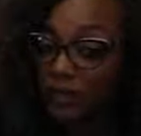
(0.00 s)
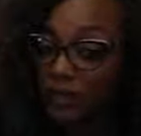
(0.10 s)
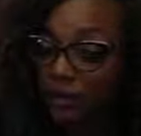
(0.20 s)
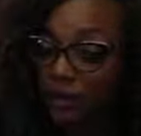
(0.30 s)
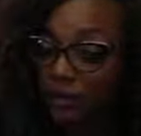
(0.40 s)

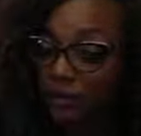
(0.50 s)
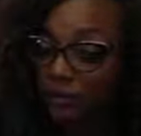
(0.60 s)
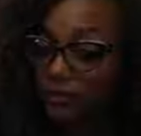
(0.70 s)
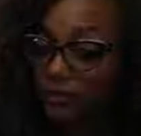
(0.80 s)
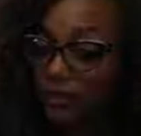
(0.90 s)

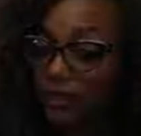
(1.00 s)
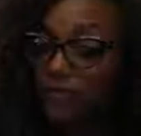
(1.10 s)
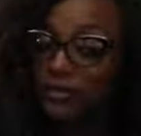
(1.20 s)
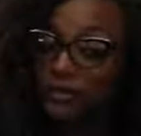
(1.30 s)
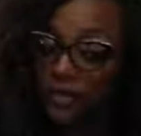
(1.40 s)

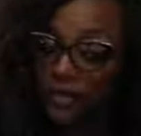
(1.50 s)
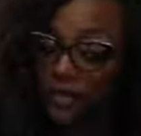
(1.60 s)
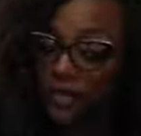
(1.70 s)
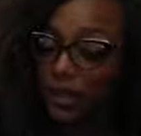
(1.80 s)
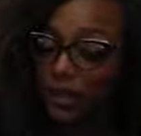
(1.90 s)
I'll just say
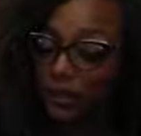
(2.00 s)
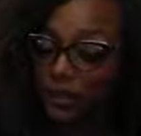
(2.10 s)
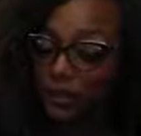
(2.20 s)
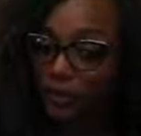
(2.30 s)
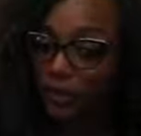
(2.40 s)
that I
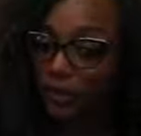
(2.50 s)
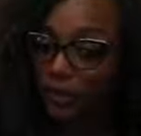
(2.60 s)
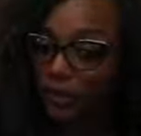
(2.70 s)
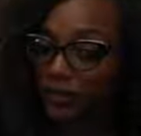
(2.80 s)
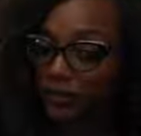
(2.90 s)
don't know
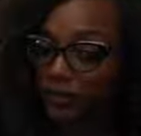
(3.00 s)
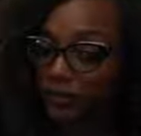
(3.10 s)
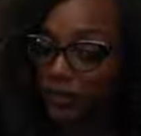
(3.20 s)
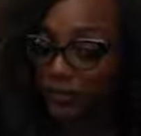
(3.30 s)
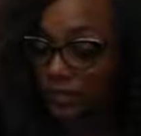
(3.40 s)
that
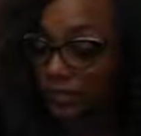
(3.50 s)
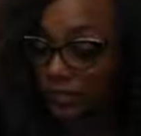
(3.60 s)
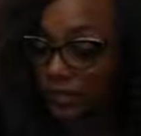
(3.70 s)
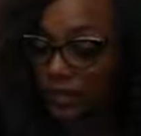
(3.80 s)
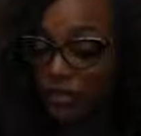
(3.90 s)
this is
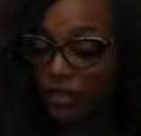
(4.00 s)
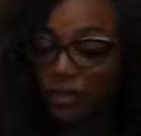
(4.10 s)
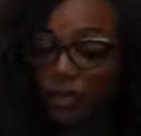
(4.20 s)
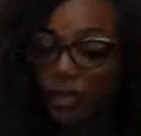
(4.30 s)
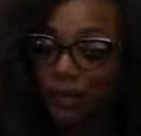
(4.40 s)
real. This
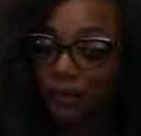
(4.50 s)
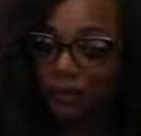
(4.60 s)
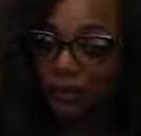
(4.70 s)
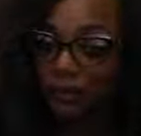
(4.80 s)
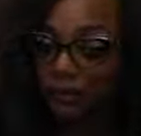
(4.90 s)
just may have
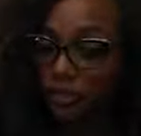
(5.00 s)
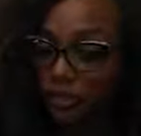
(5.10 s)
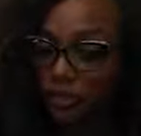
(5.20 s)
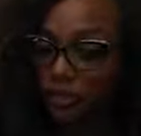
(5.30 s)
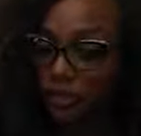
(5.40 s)
been for the
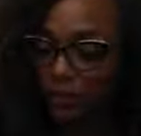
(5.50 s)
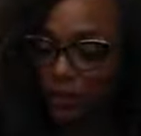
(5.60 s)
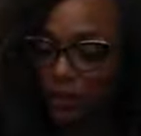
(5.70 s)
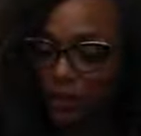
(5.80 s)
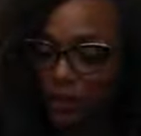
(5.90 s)
show
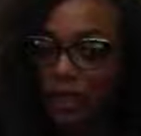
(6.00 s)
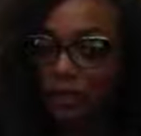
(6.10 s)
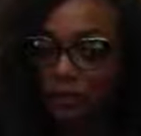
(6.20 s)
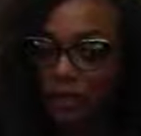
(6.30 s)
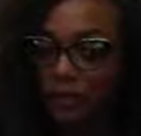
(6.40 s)
because
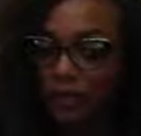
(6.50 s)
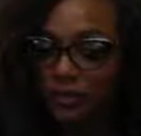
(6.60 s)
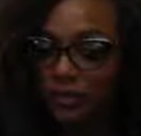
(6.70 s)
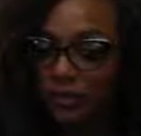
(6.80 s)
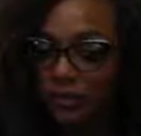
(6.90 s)

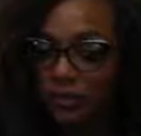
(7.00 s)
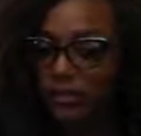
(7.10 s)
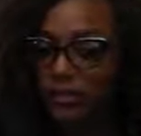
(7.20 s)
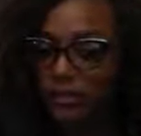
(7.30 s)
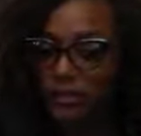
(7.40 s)
obviously it's going
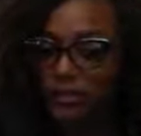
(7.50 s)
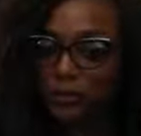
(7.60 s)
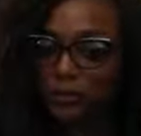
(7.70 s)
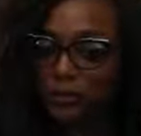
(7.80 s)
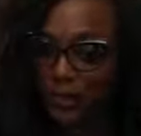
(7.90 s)
to get
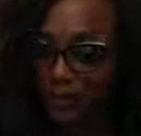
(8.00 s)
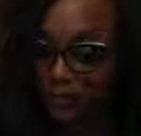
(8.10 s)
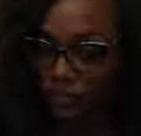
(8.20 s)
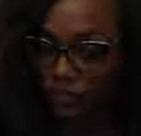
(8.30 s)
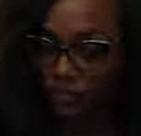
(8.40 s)
people's
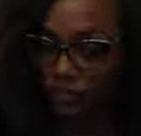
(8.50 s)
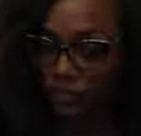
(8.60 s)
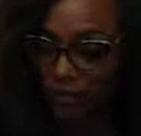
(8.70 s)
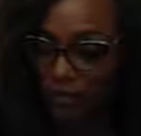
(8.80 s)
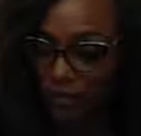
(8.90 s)
attention
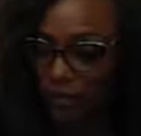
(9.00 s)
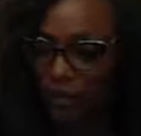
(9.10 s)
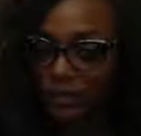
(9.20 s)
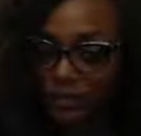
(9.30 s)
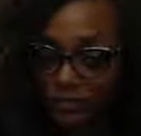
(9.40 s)

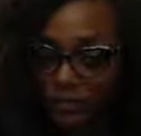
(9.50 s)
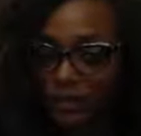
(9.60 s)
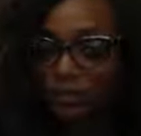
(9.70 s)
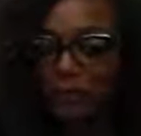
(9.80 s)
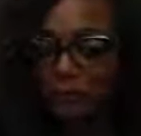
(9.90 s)
and
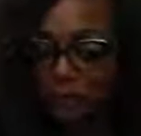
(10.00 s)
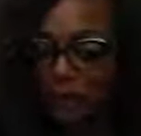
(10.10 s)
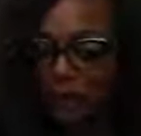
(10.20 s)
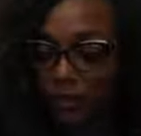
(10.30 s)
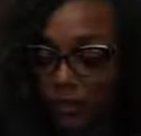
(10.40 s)
get people
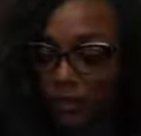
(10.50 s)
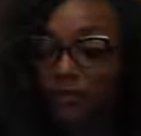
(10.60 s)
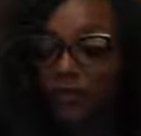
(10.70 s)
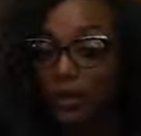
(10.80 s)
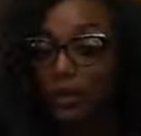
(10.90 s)
talking about
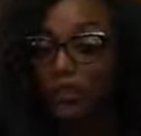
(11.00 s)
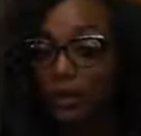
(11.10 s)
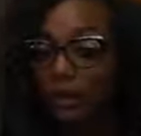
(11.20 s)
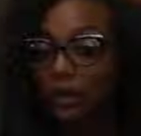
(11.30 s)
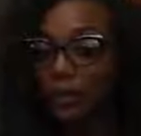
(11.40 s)
it like we're
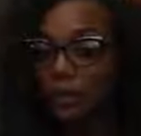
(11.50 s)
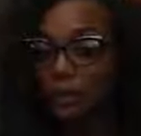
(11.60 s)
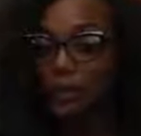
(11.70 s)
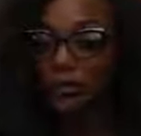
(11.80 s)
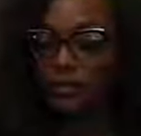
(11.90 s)
talking about
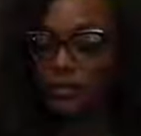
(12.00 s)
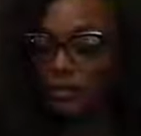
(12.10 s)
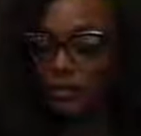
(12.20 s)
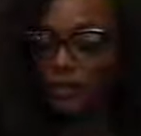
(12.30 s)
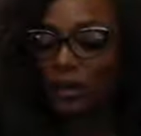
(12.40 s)
it now. Absolutely.
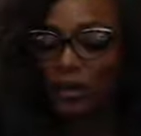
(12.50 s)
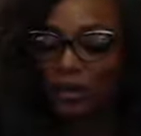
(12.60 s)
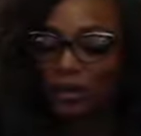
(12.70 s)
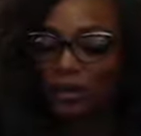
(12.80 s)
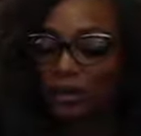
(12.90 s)
So
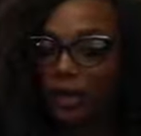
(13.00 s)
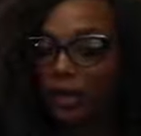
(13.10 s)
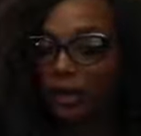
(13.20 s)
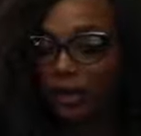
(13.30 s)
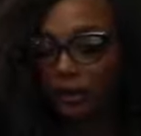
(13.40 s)
I
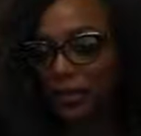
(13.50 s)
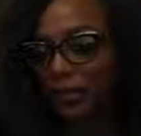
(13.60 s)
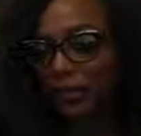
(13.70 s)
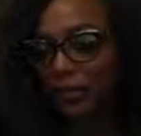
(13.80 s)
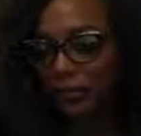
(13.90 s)
don't know
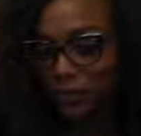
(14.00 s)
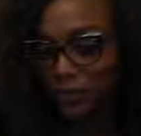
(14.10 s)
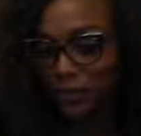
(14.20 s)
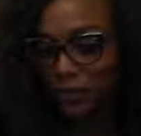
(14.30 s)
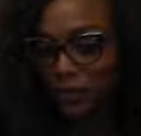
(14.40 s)
that that's
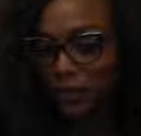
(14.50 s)
real.